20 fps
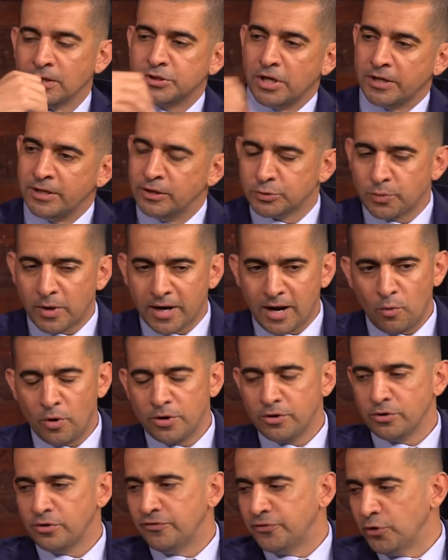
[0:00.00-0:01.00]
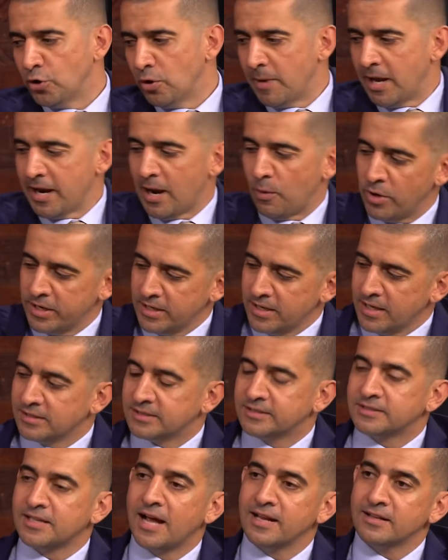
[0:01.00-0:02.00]
look, so here's what I want to do, if you don't mind. I want to get a
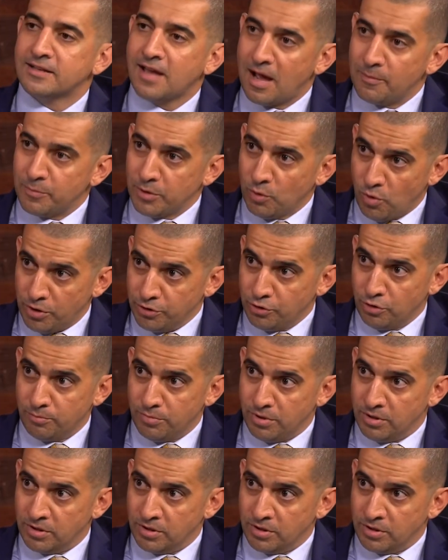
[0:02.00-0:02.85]
signed copy of one of your